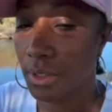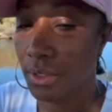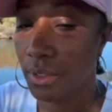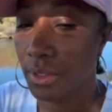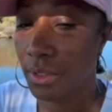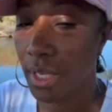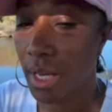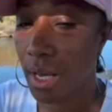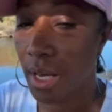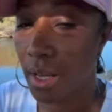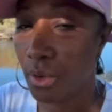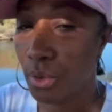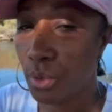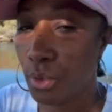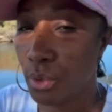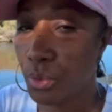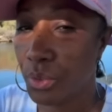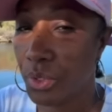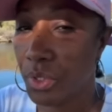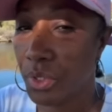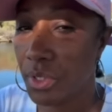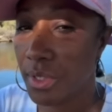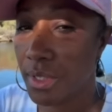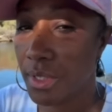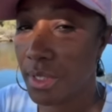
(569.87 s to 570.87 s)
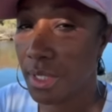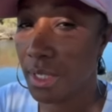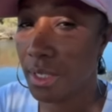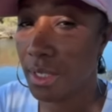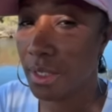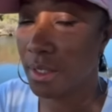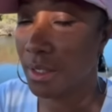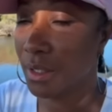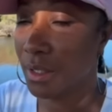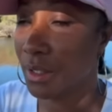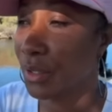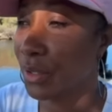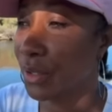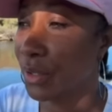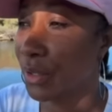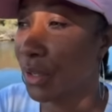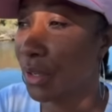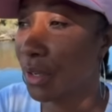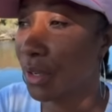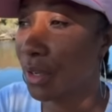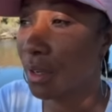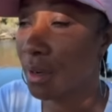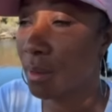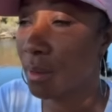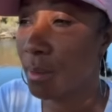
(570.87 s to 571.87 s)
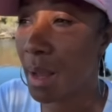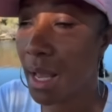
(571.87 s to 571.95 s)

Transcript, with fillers: You're not old, you're seasoned. Girl,